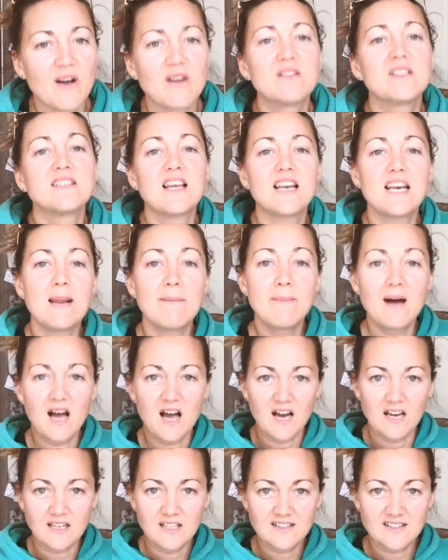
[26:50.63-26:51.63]
I'll just say
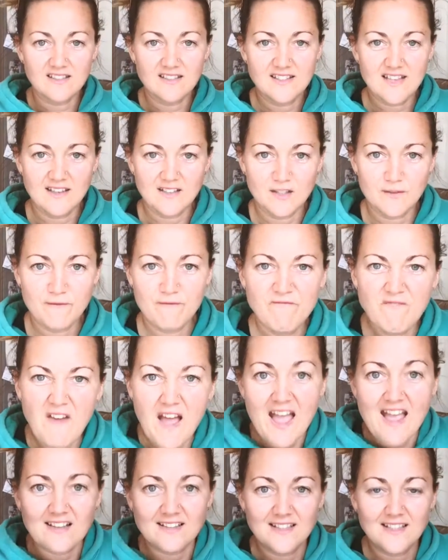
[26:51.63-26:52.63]
Lemon because it sounds
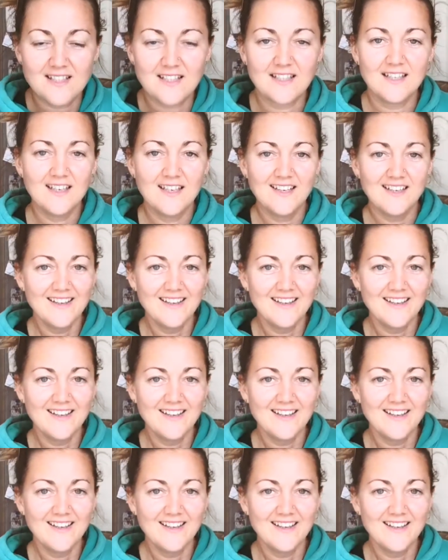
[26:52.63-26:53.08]
fancy.